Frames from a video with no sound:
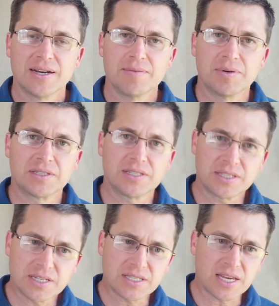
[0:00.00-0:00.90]
But to
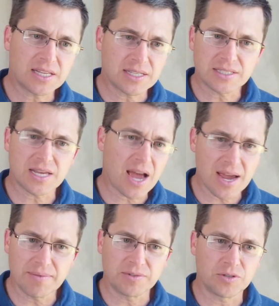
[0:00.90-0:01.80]
just take the
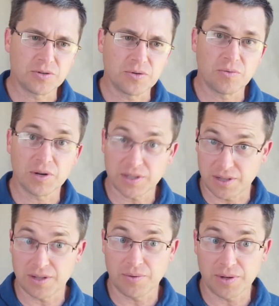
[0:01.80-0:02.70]
time to what,
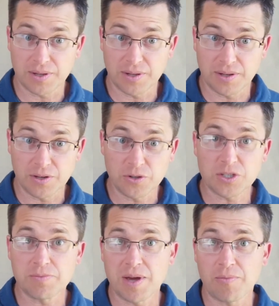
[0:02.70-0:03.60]
what used
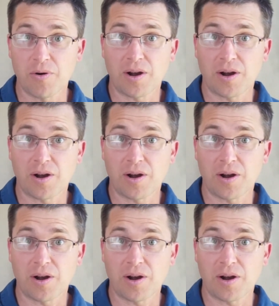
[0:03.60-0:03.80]
to be a more